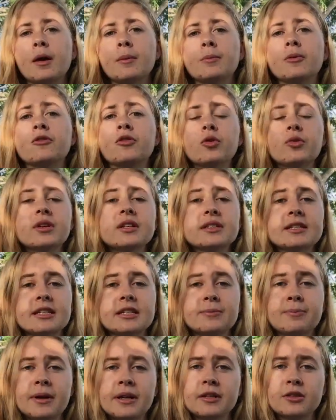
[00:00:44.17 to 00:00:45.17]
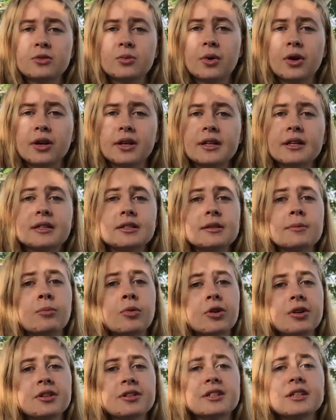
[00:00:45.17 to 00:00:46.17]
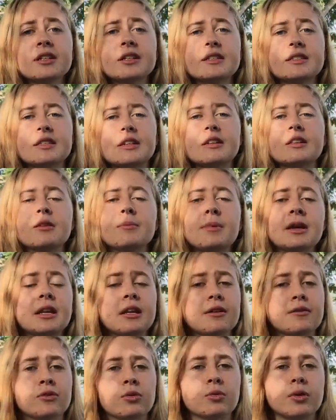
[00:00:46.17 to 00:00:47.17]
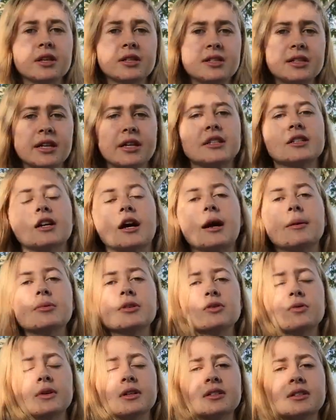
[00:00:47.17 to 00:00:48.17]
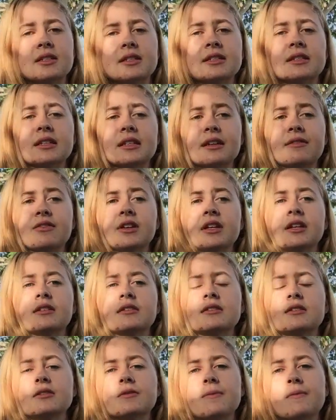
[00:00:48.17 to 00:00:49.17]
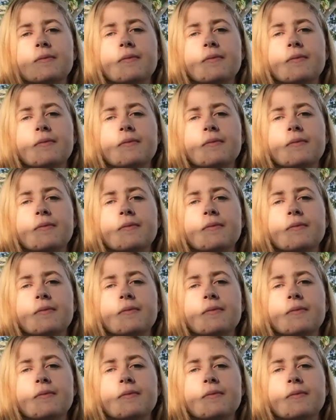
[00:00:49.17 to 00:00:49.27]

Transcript: Before we assess Bennett's work, it is important to consider the meaning of the word stereotype as well as its significance.